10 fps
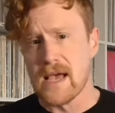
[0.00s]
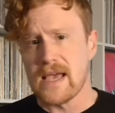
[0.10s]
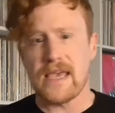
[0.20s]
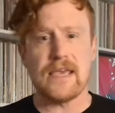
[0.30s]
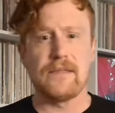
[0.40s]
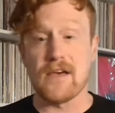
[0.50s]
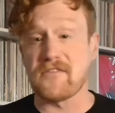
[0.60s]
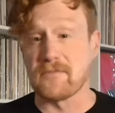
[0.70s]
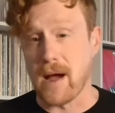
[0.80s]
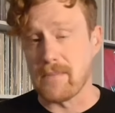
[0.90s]
he
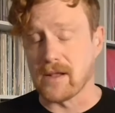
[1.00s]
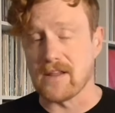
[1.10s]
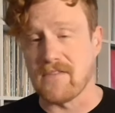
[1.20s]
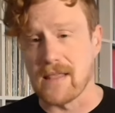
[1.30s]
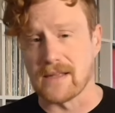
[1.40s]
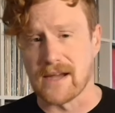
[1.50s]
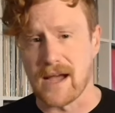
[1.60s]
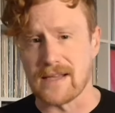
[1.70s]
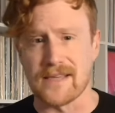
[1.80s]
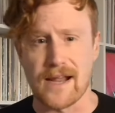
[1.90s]
left My Bloody
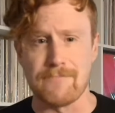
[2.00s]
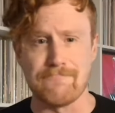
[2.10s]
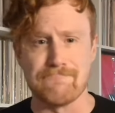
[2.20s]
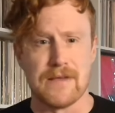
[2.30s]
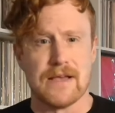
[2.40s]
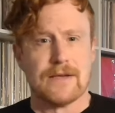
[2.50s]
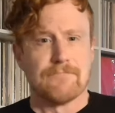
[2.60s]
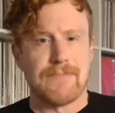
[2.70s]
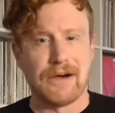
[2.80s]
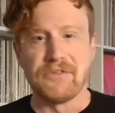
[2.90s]
Valentine, citing
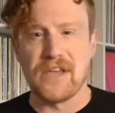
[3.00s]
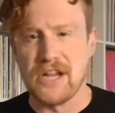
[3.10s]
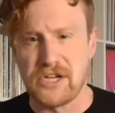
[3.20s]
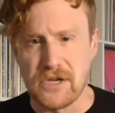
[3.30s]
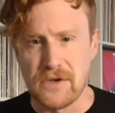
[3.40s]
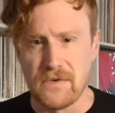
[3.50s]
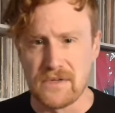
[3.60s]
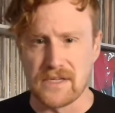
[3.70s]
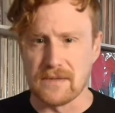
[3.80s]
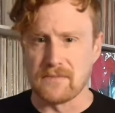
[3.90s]
health
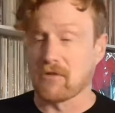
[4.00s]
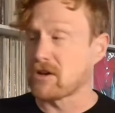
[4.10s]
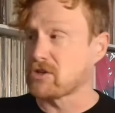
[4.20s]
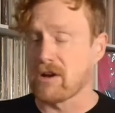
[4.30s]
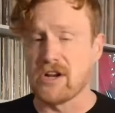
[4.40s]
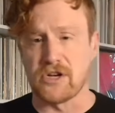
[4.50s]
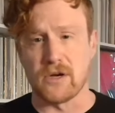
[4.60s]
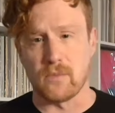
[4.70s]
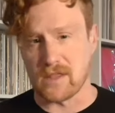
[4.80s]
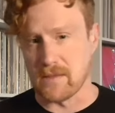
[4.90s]
issues and
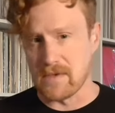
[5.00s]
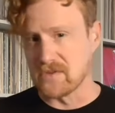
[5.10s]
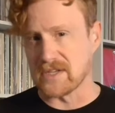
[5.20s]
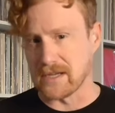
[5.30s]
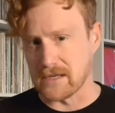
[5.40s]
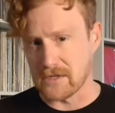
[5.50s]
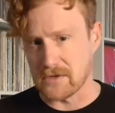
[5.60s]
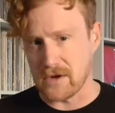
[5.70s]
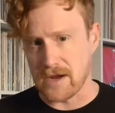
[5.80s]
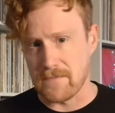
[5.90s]
frustration with the music
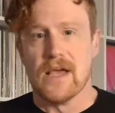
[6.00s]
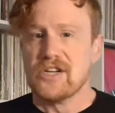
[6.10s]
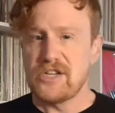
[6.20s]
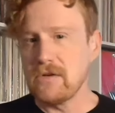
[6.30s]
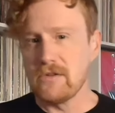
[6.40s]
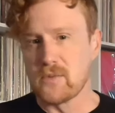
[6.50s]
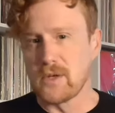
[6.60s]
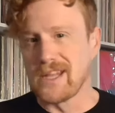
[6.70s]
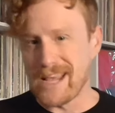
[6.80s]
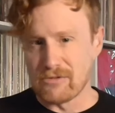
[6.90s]
industry. Shields would
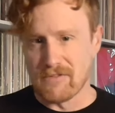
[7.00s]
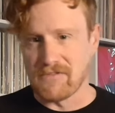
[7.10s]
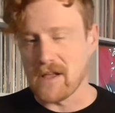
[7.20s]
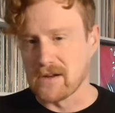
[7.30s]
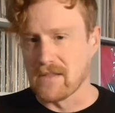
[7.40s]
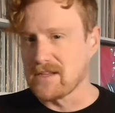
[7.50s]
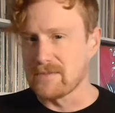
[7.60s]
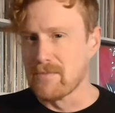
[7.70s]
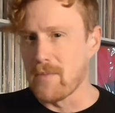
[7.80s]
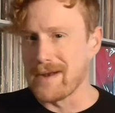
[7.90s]
later reflect on this
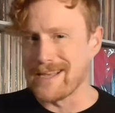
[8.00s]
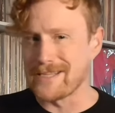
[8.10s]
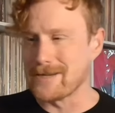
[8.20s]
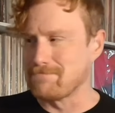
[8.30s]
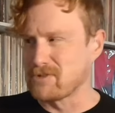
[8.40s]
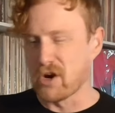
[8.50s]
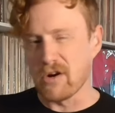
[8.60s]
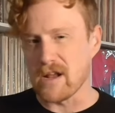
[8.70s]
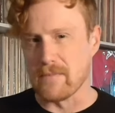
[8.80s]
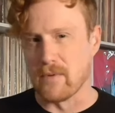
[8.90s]
moment as a
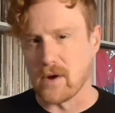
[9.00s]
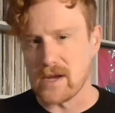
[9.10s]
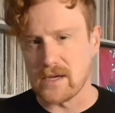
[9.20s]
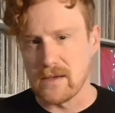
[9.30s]
turning point.